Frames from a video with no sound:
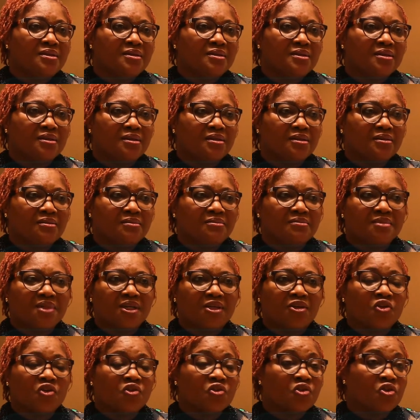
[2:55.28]

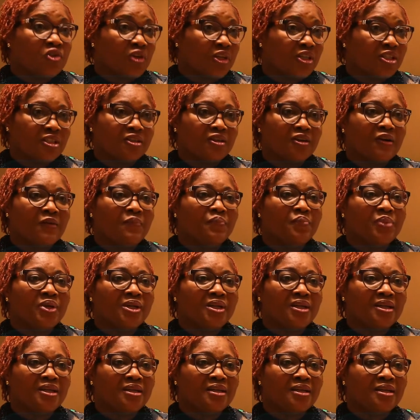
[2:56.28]
a construction
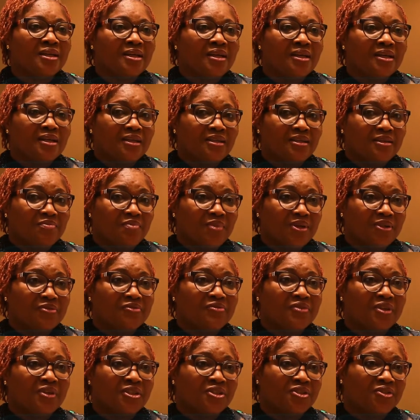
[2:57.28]
company, the
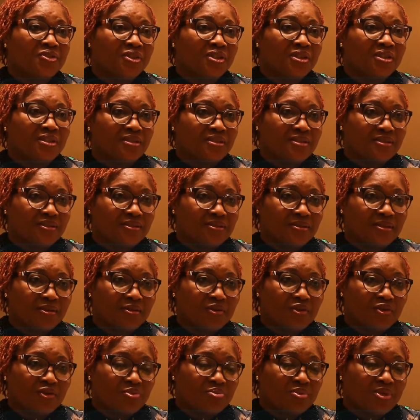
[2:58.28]
manufacturing
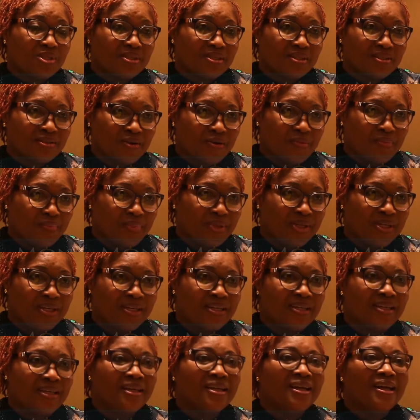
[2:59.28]
cosmetic
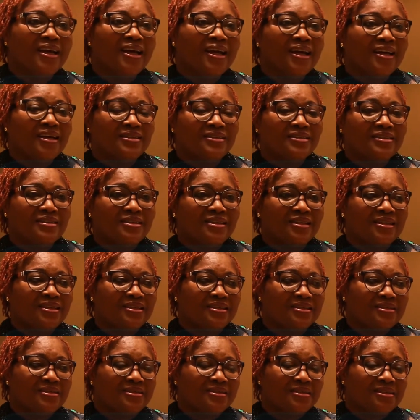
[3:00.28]
company,
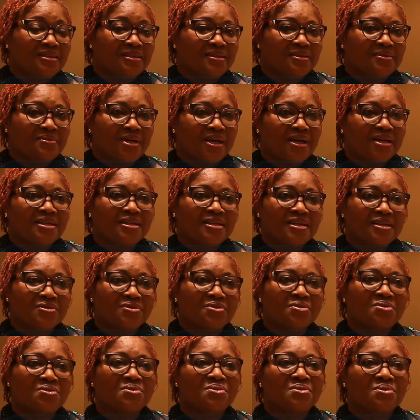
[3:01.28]
and we are here
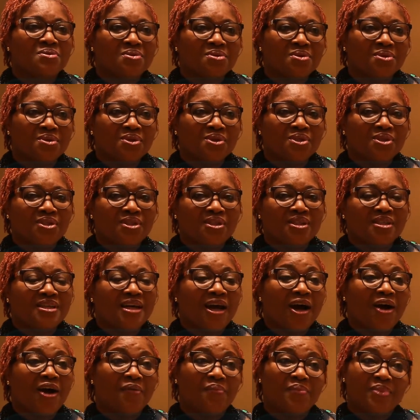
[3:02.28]
to see
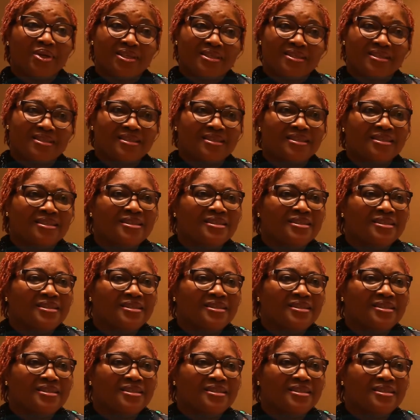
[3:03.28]
how best